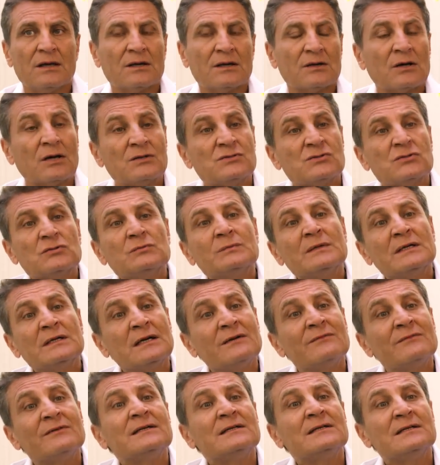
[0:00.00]
Consumer
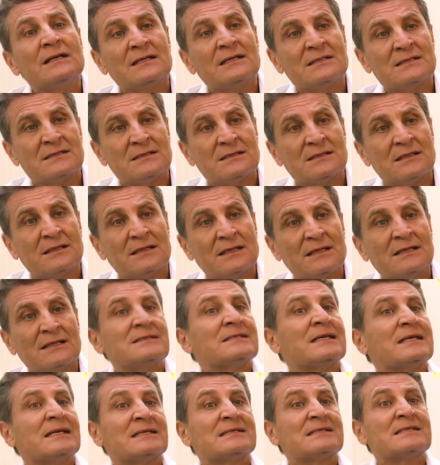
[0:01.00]
awareness
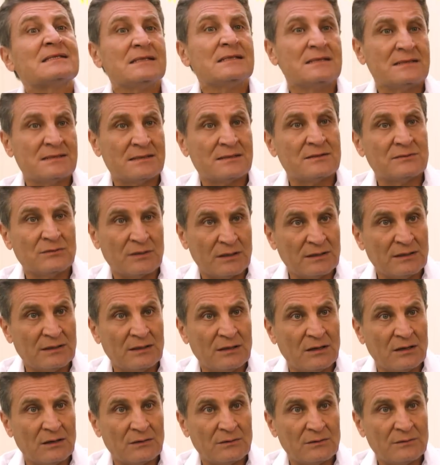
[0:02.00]
is exists right
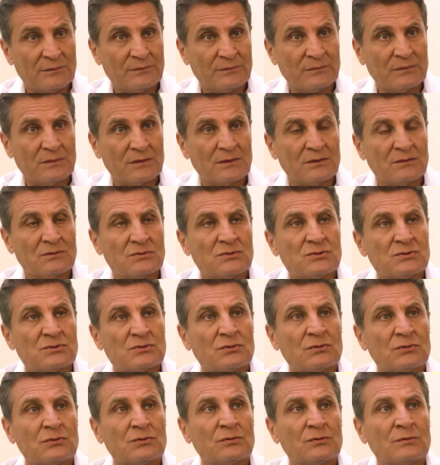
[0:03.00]
now.
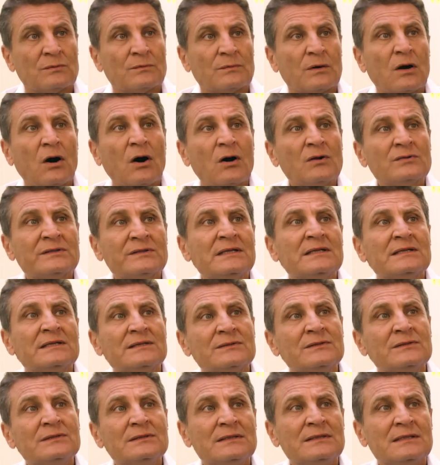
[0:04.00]
So all the
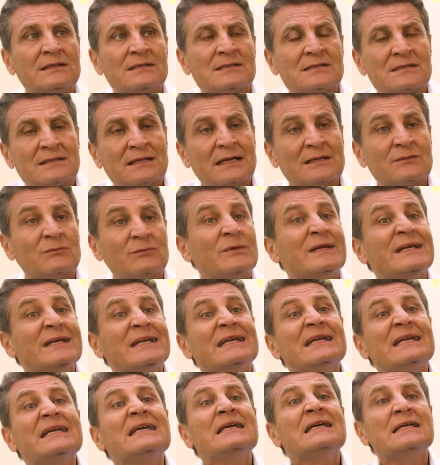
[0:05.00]
ingredients that we
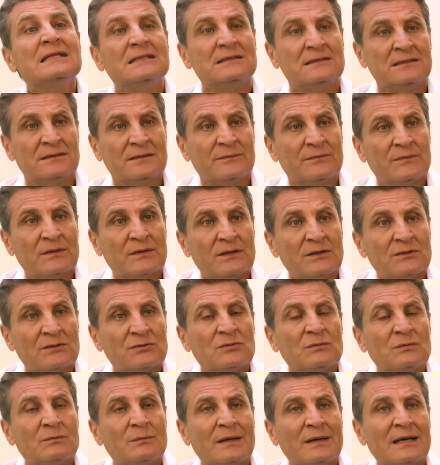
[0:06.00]
need
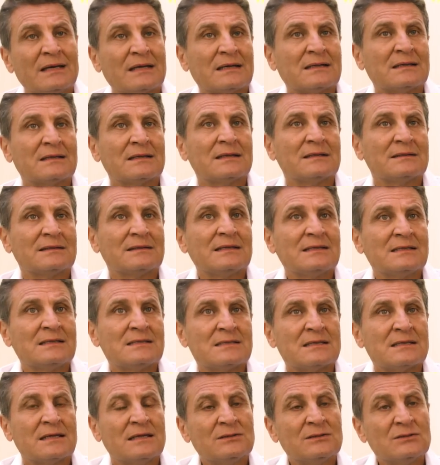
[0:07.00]
to make
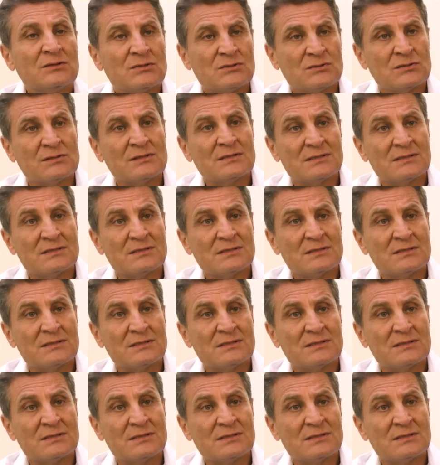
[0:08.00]
this industry